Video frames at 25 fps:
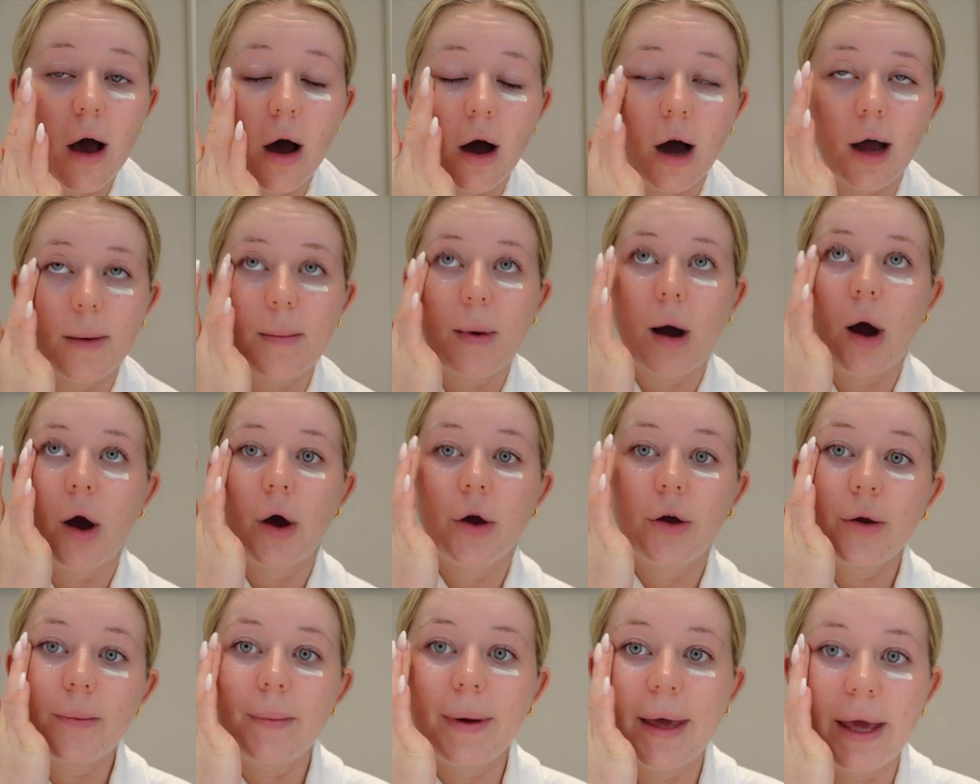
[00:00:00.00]
I'm
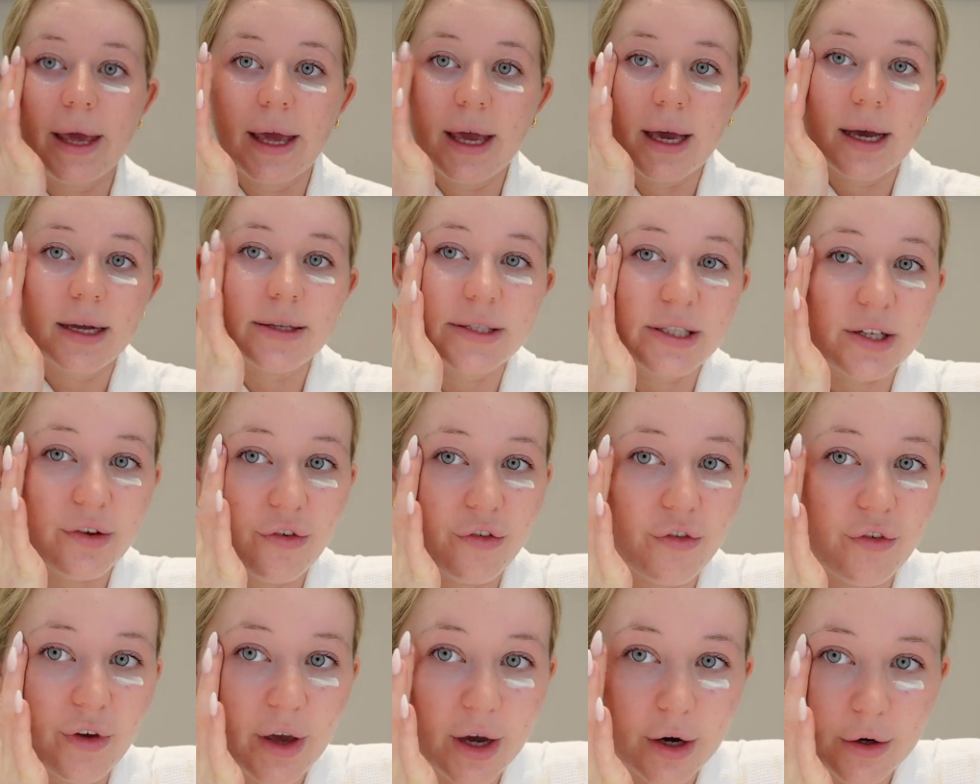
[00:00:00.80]
hoping to
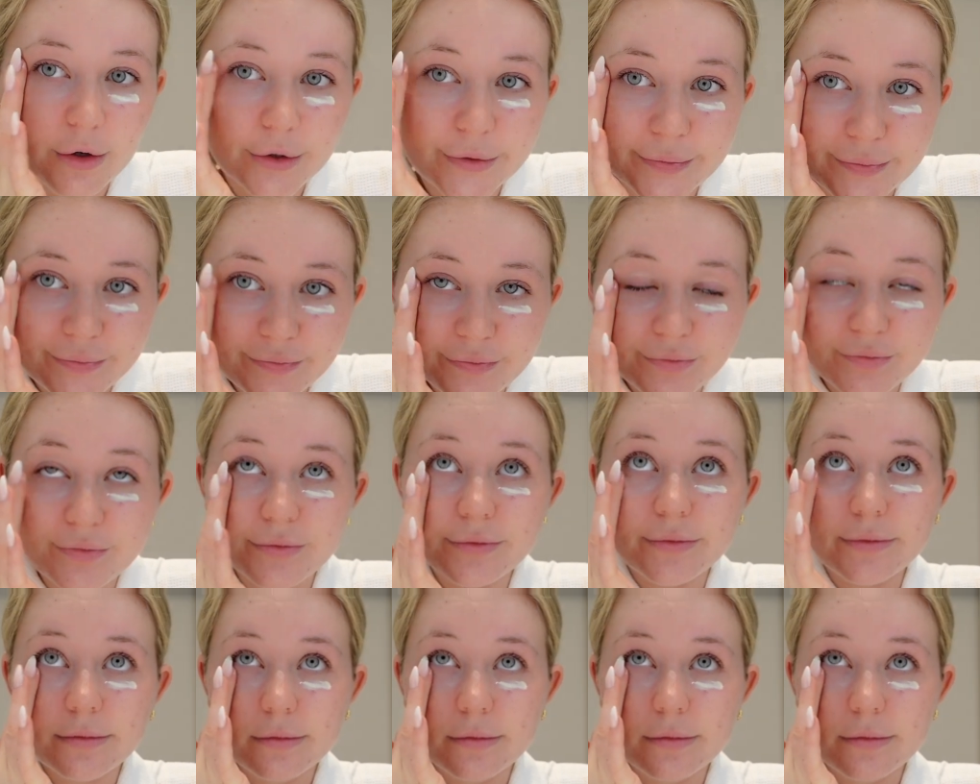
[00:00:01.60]
film